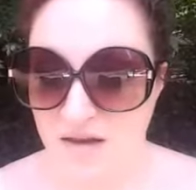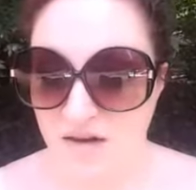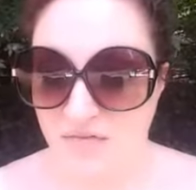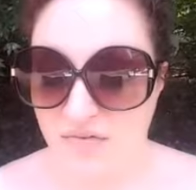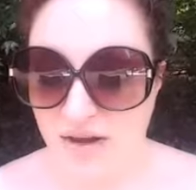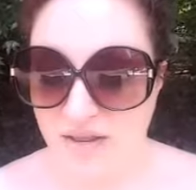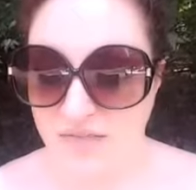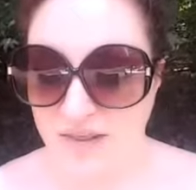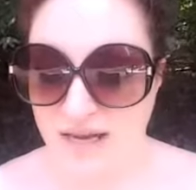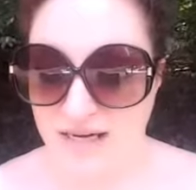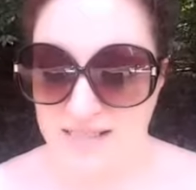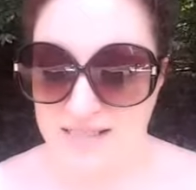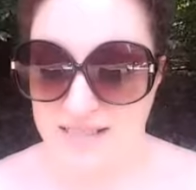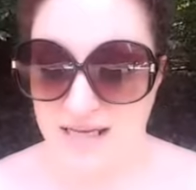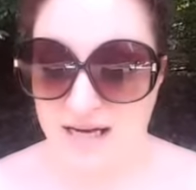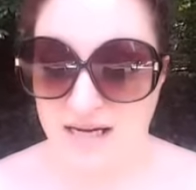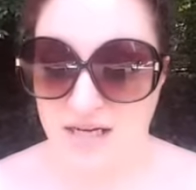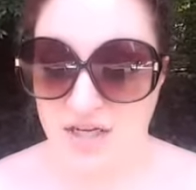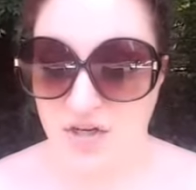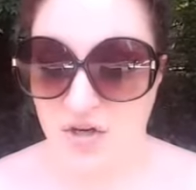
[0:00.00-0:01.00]
Finally, I
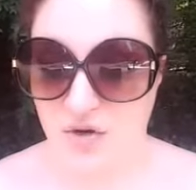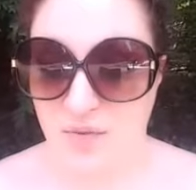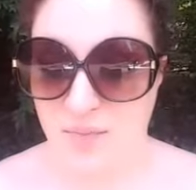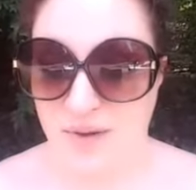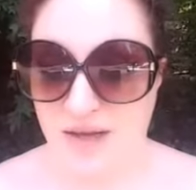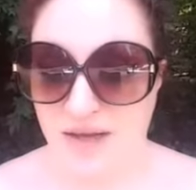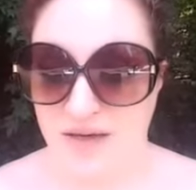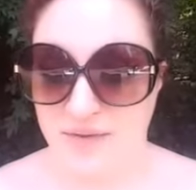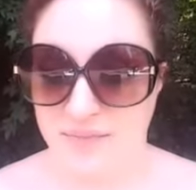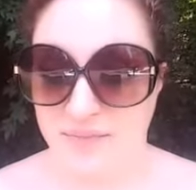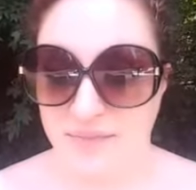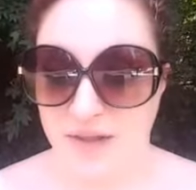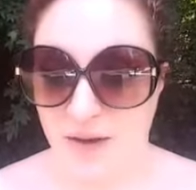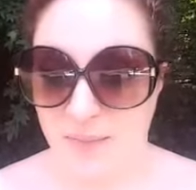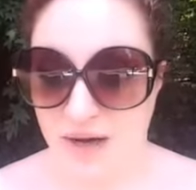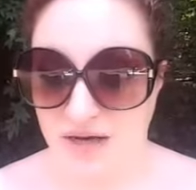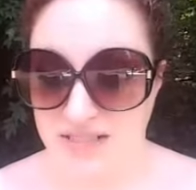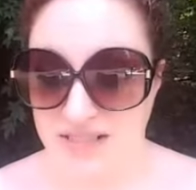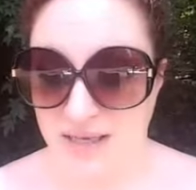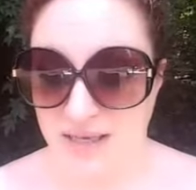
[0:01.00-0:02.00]
decided to go to bed.
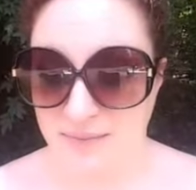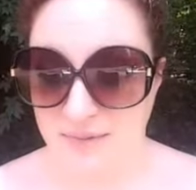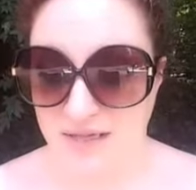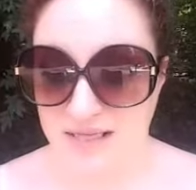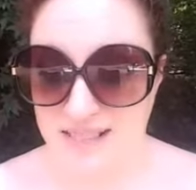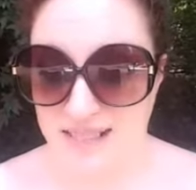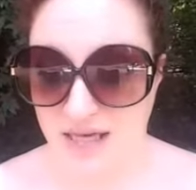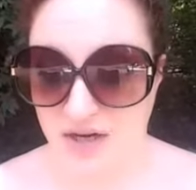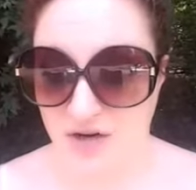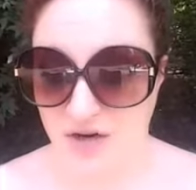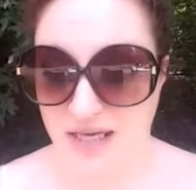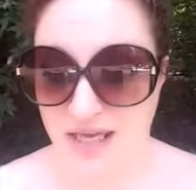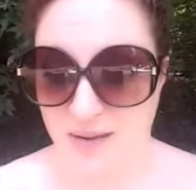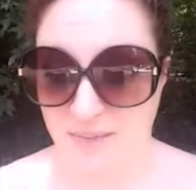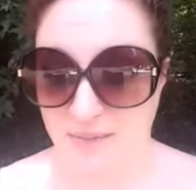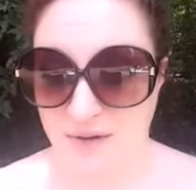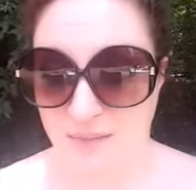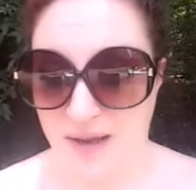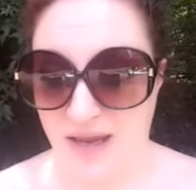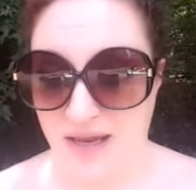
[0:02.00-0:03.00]
About 10 minutes later, he
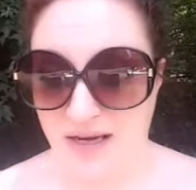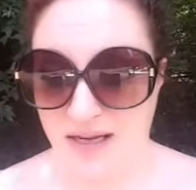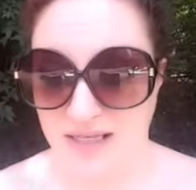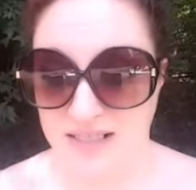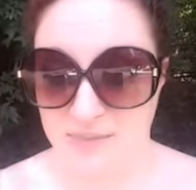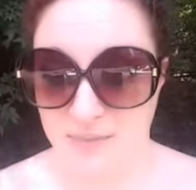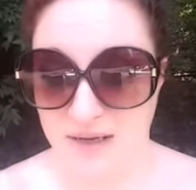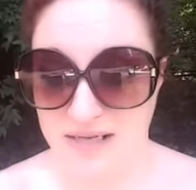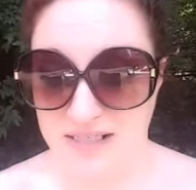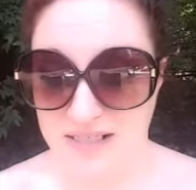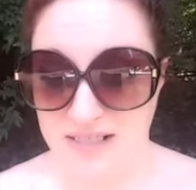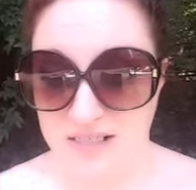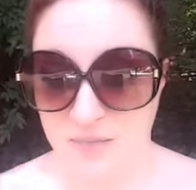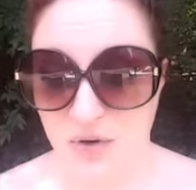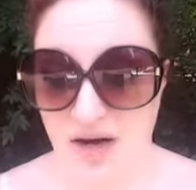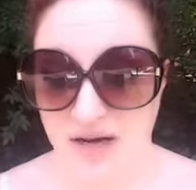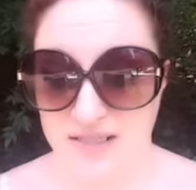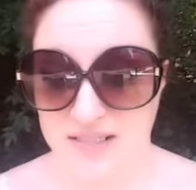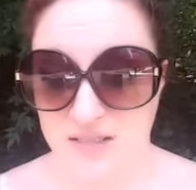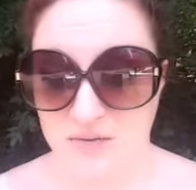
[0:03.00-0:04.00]
came to bed, and to my
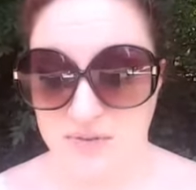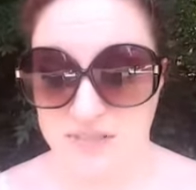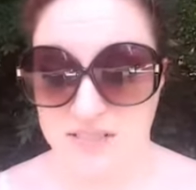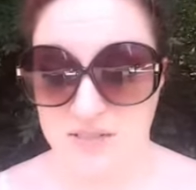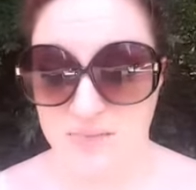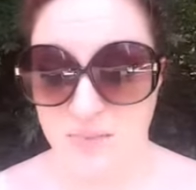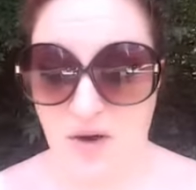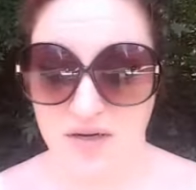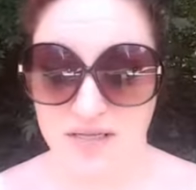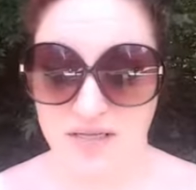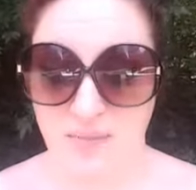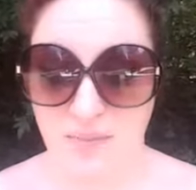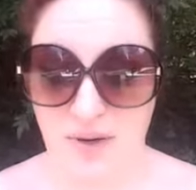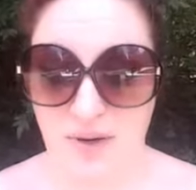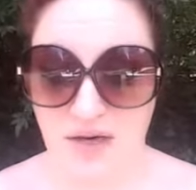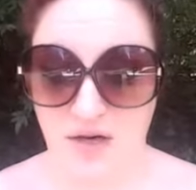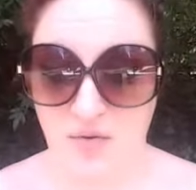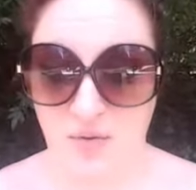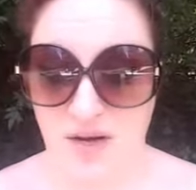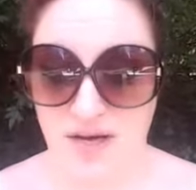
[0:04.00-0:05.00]
surprise, he responded to my
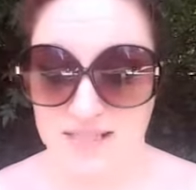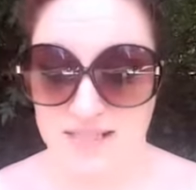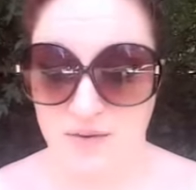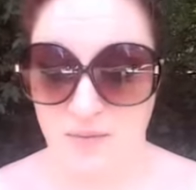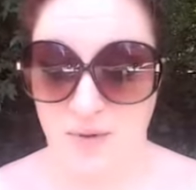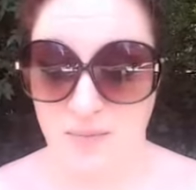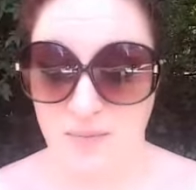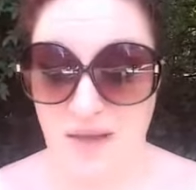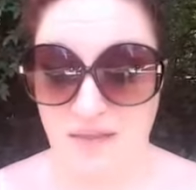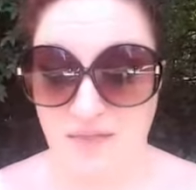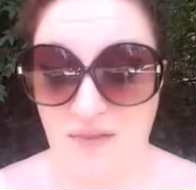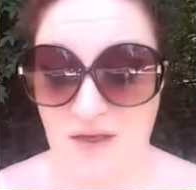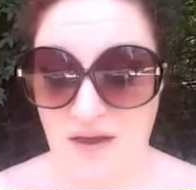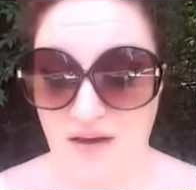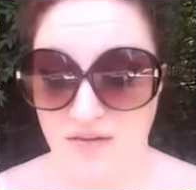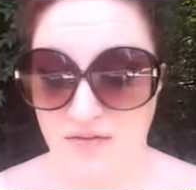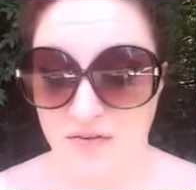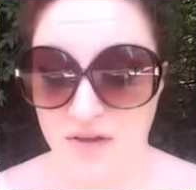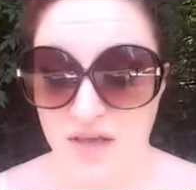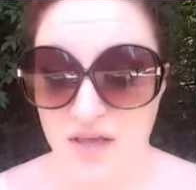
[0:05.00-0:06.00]
caress, and we made
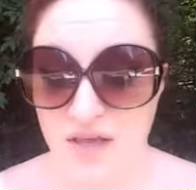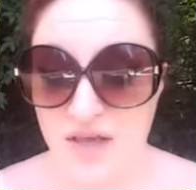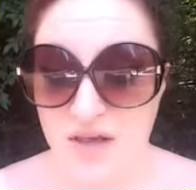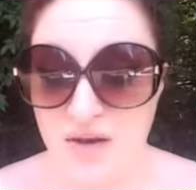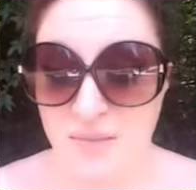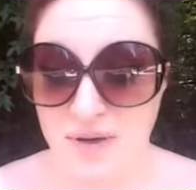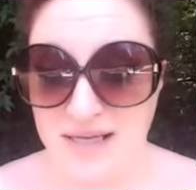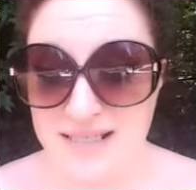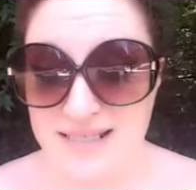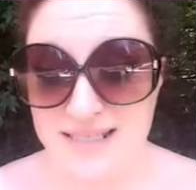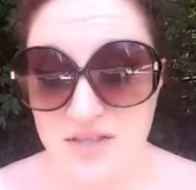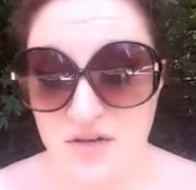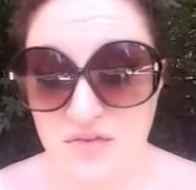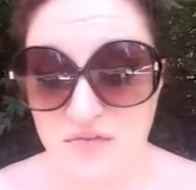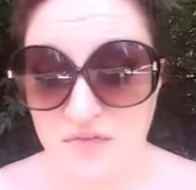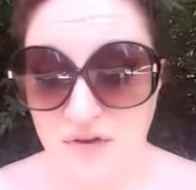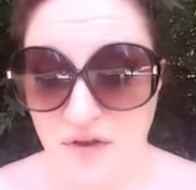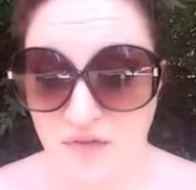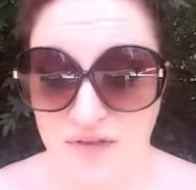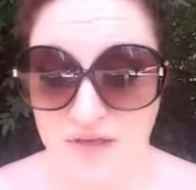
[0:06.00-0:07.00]
love, but I still
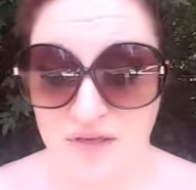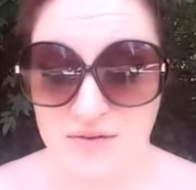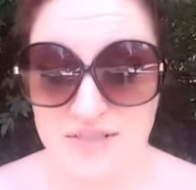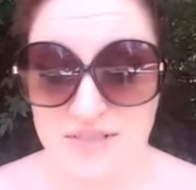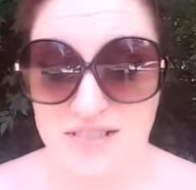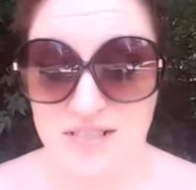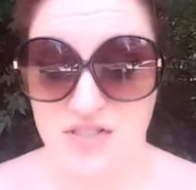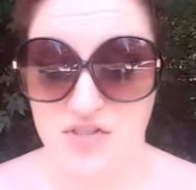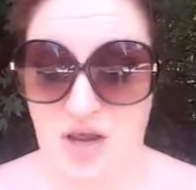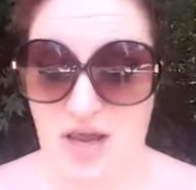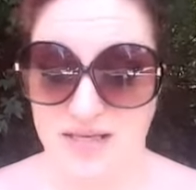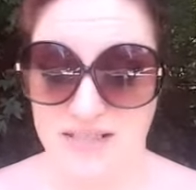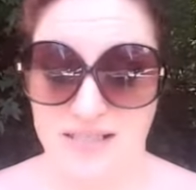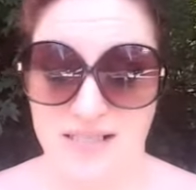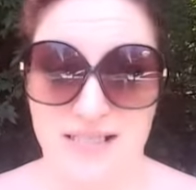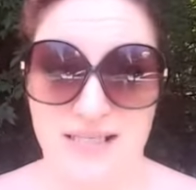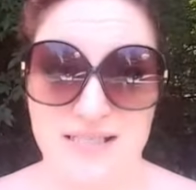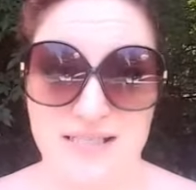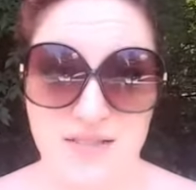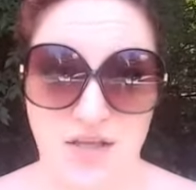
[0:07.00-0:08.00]
felt that he was
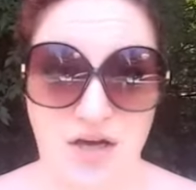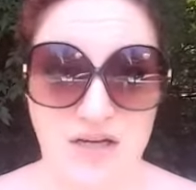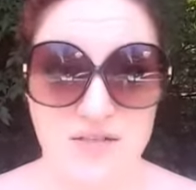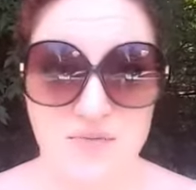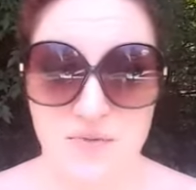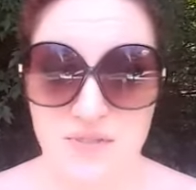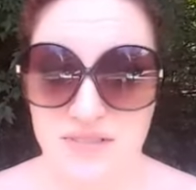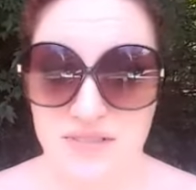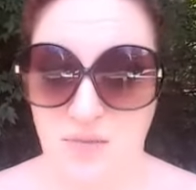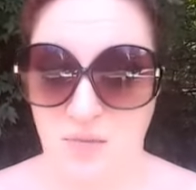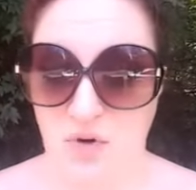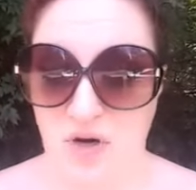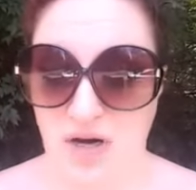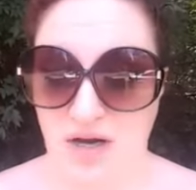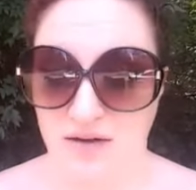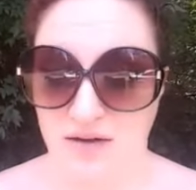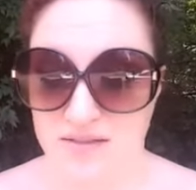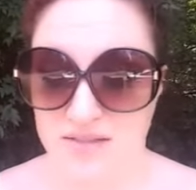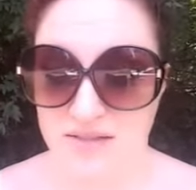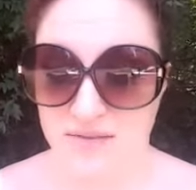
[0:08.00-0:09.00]
distracted and his thoughts were somewhere
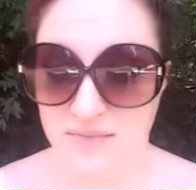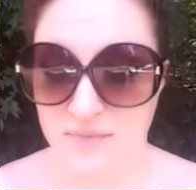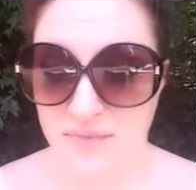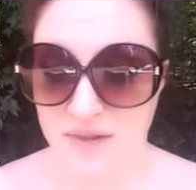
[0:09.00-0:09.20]
else.